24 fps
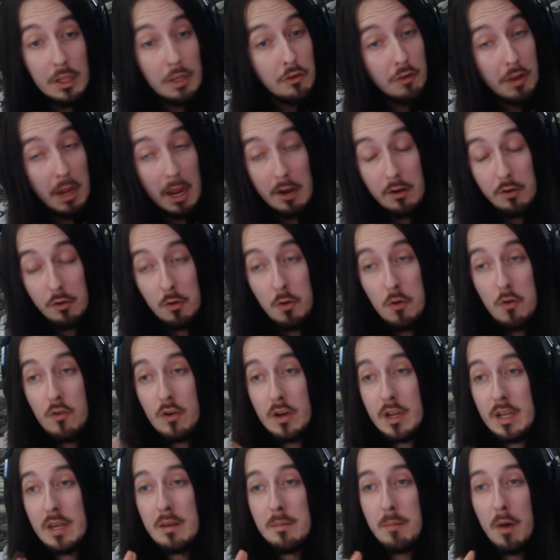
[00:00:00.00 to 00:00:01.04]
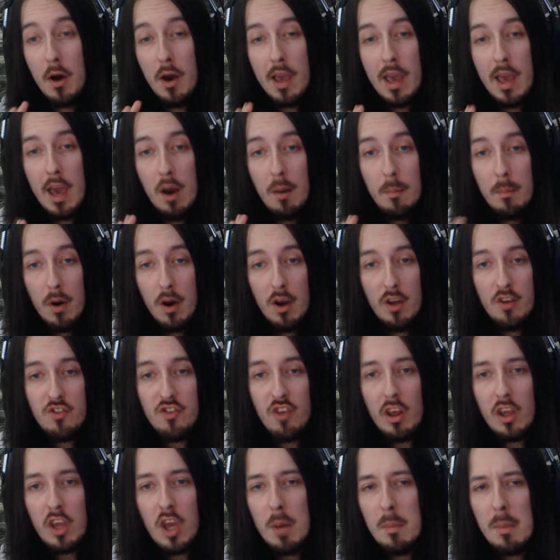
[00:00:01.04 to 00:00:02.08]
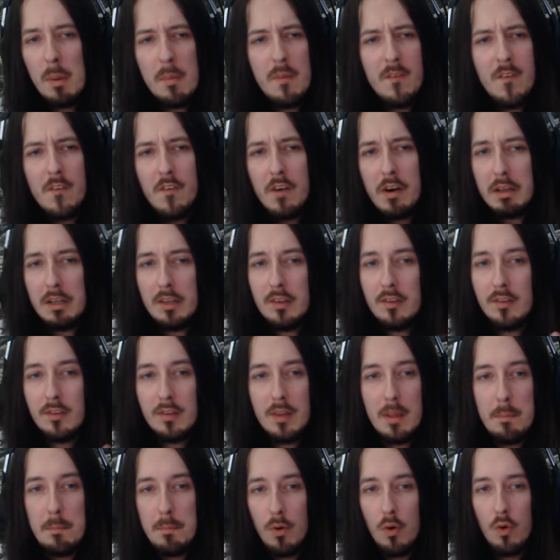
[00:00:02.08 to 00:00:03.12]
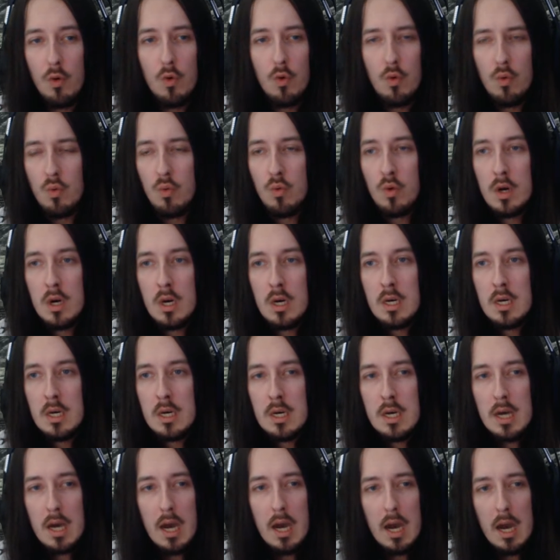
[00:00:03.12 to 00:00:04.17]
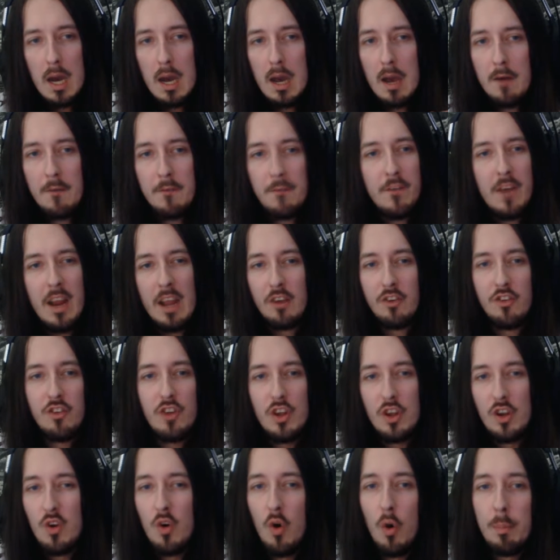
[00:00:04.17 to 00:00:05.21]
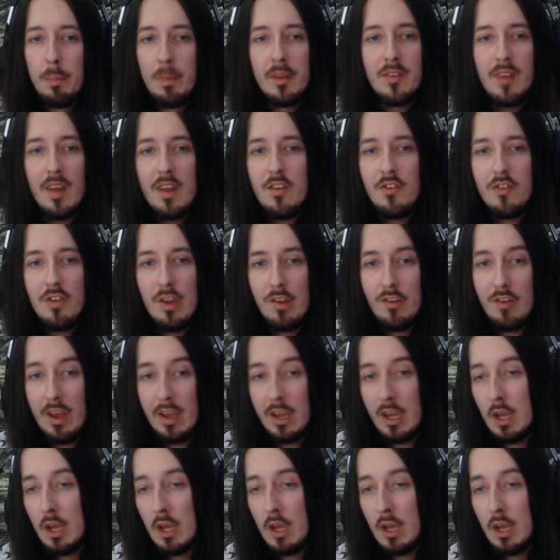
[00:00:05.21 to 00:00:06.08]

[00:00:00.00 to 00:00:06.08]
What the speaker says: category and by how much, I come up with a very simple fraction or percentage that can